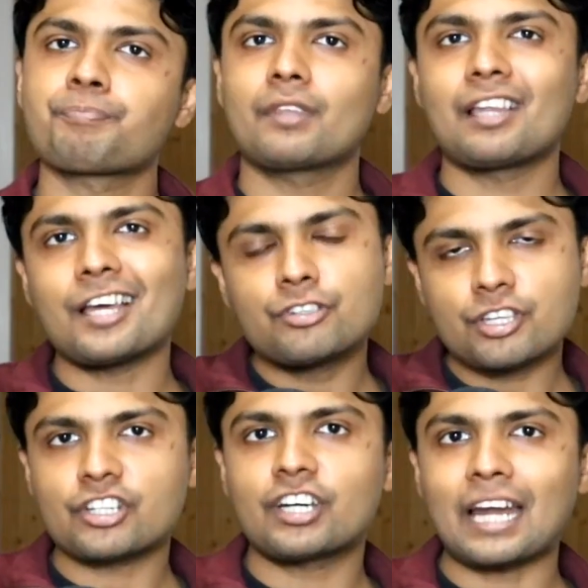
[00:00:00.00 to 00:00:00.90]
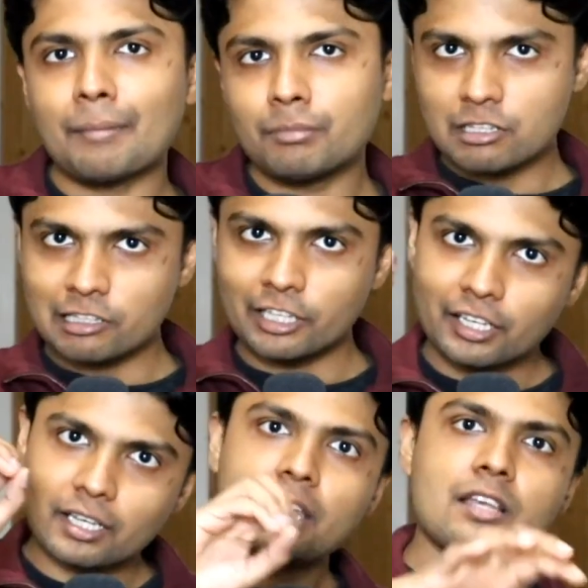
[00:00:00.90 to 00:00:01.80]
then I just grab this
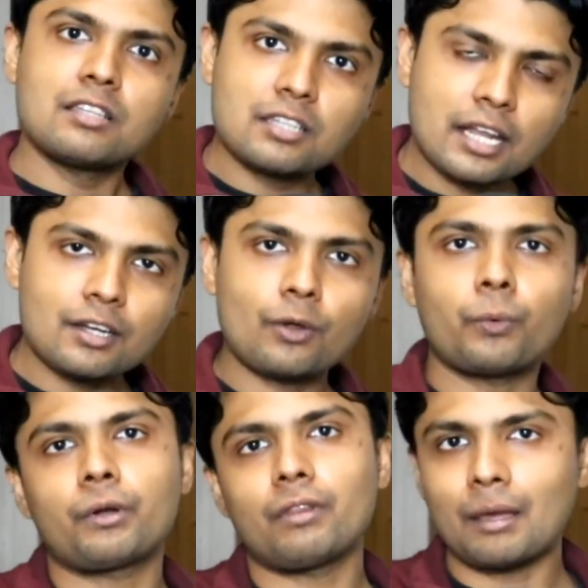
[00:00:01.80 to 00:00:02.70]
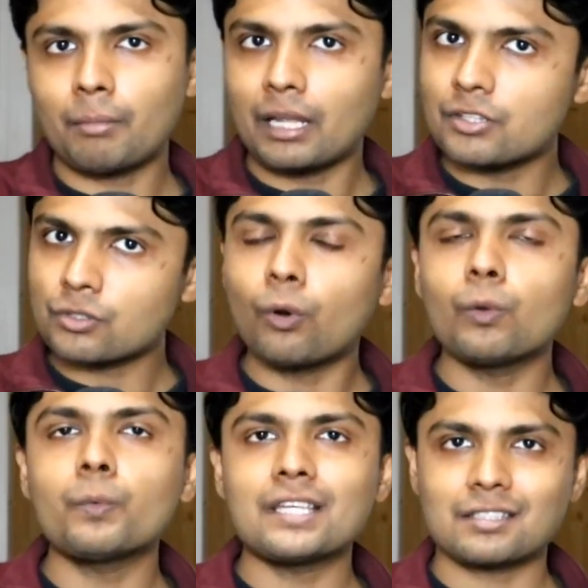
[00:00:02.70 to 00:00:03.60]
link, send it over to them, and it's
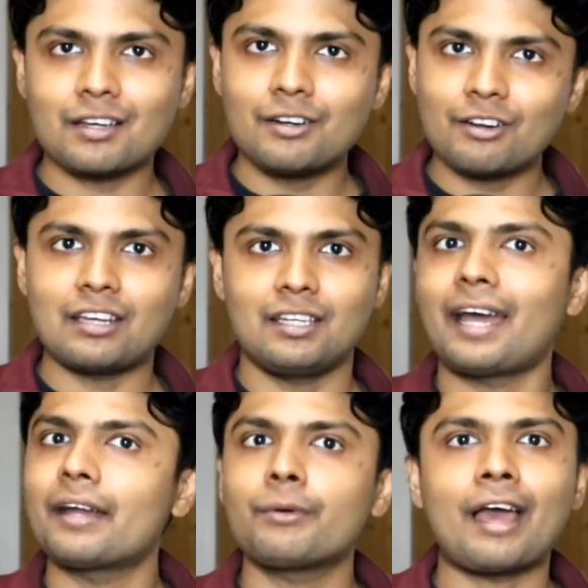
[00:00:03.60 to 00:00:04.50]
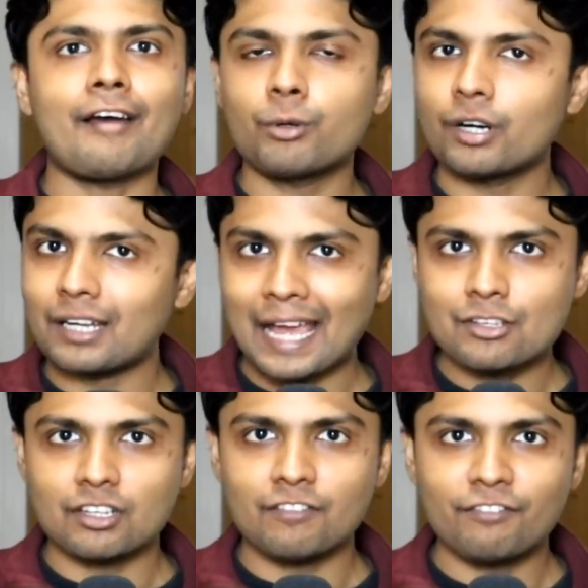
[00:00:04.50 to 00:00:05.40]
always ready. I don't have to attach
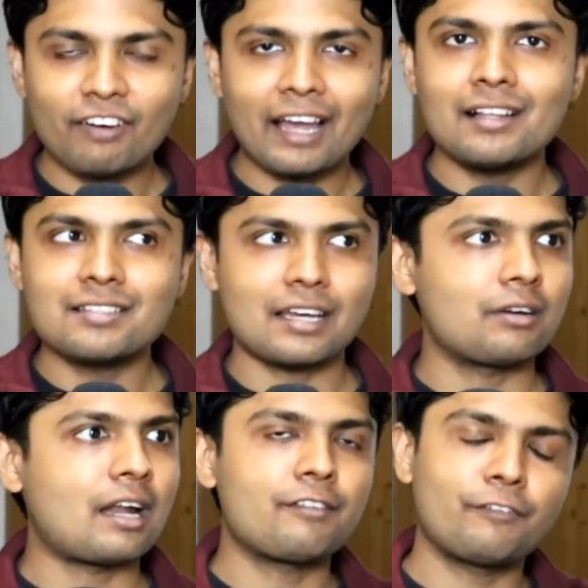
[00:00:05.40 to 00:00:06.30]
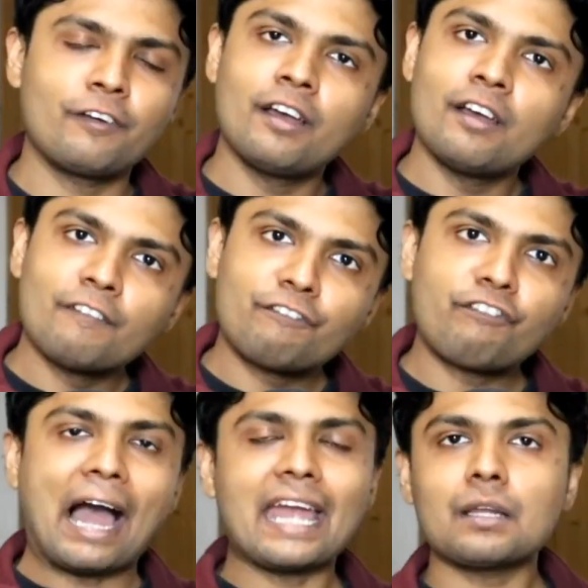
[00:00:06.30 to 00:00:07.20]
any files. I don't have to
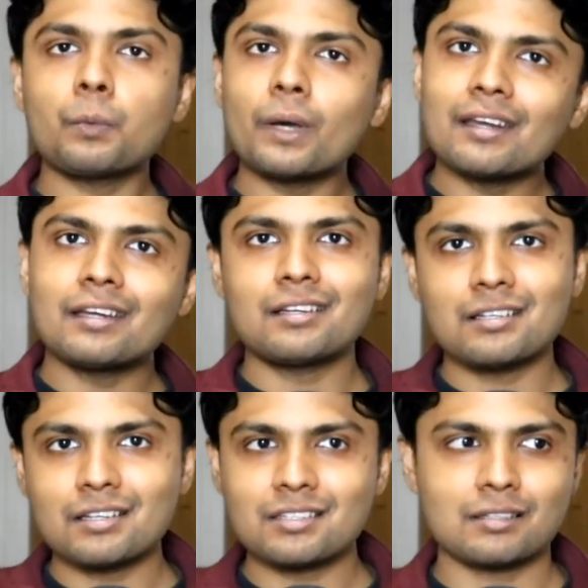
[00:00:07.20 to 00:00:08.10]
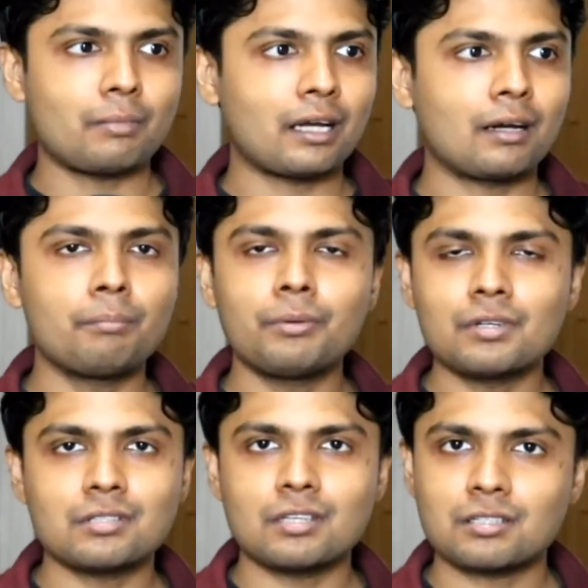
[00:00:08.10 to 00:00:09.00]
find where it is in my computer
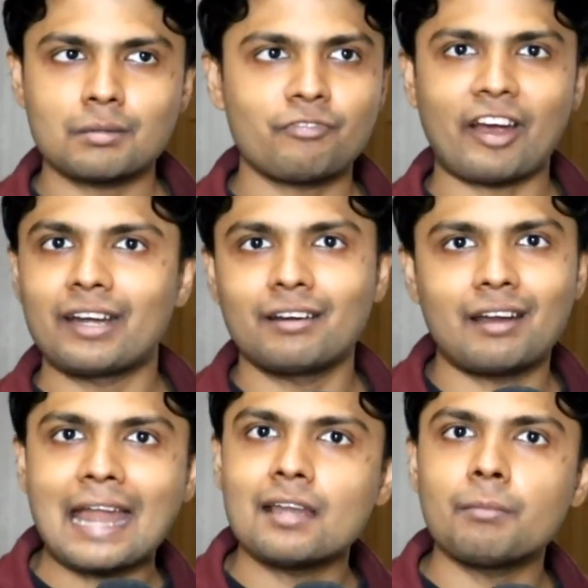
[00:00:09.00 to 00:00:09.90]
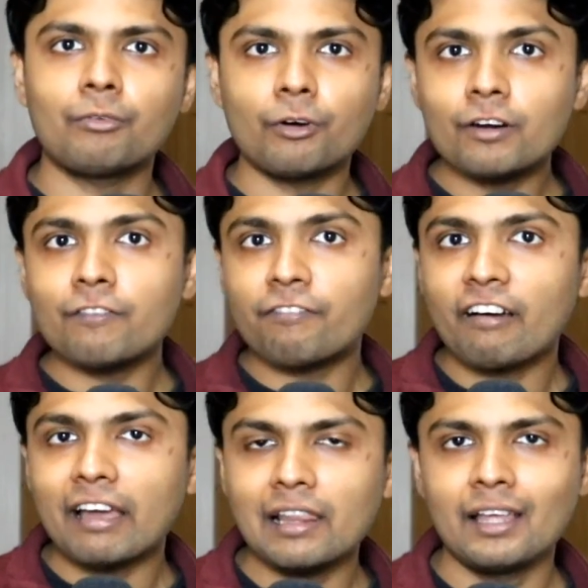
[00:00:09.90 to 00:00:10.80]
system, find a random Word
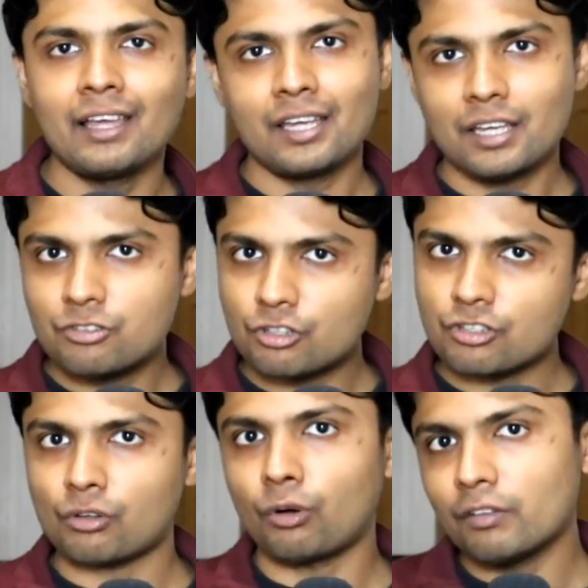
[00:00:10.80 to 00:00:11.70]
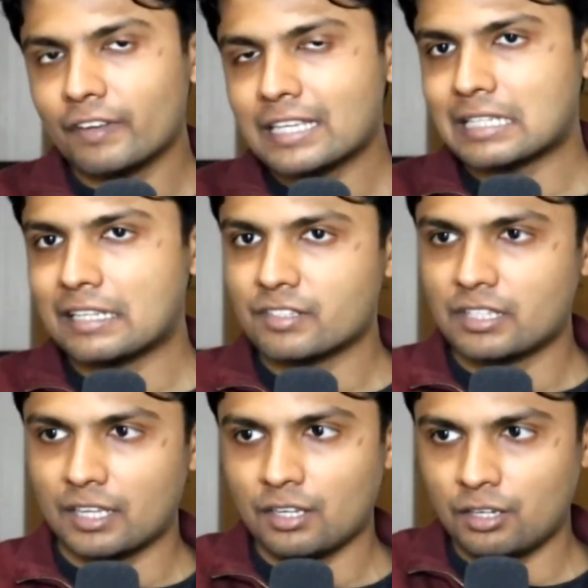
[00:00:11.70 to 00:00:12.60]
file. It just always lives
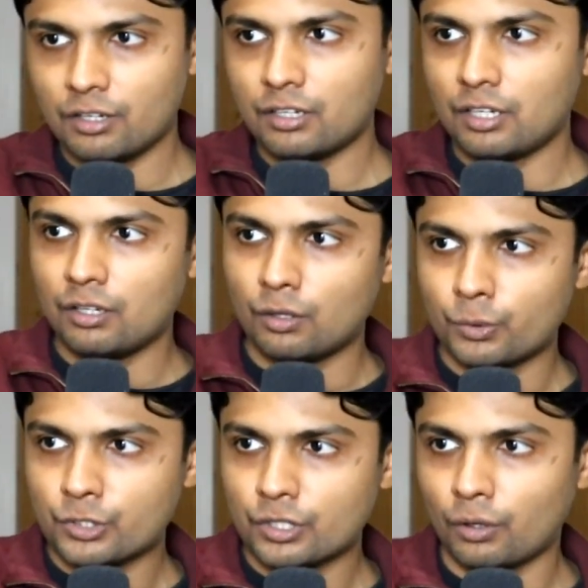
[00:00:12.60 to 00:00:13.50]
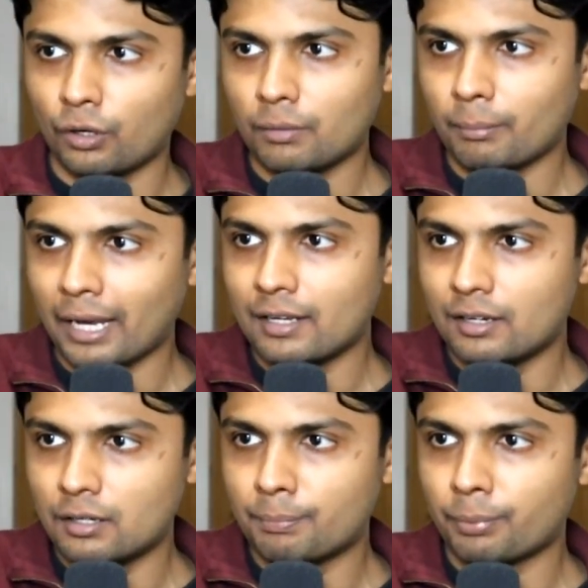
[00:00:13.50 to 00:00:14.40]
there here in Notion on my
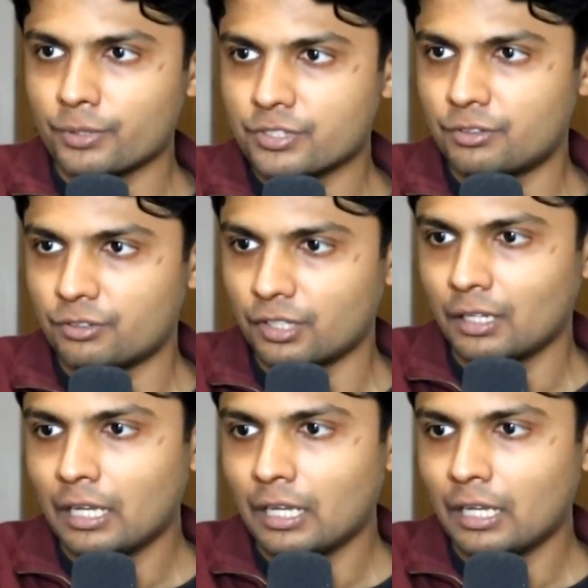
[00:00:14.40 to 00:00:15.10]
repository.